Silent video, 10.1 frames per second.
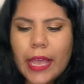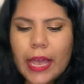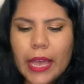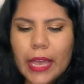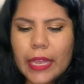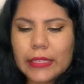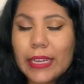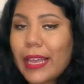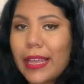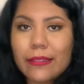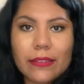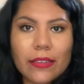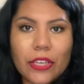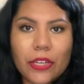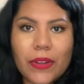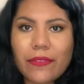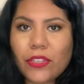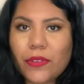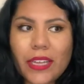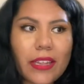And again, you don't have to
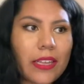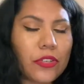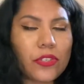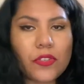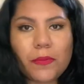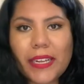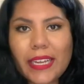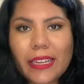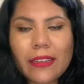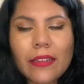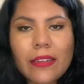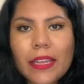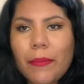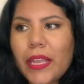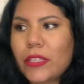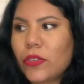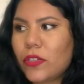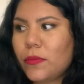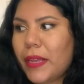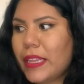do anything. There's no spending limit payment or
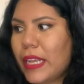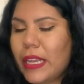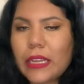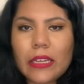spending